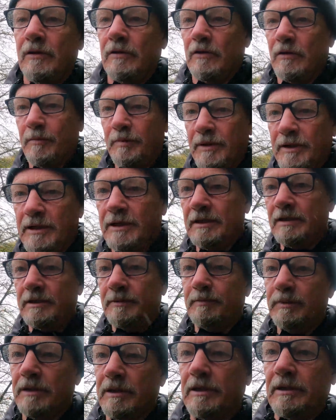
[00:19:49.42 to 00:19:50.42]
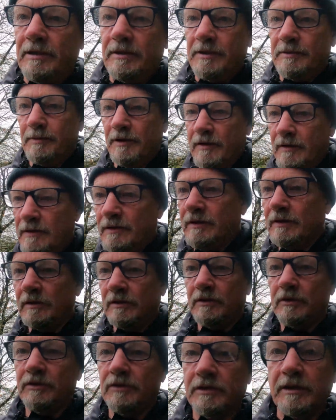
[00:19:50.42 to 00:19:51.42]
So please,
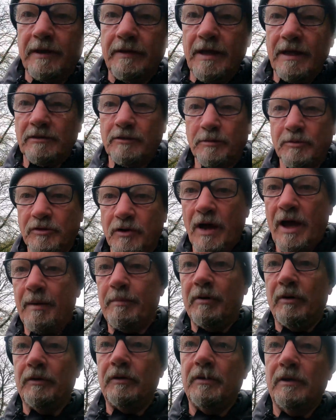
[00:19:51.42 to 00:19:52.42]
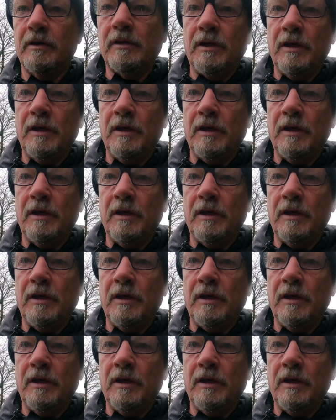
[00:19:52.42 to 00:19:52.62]
just hit that subscribe button.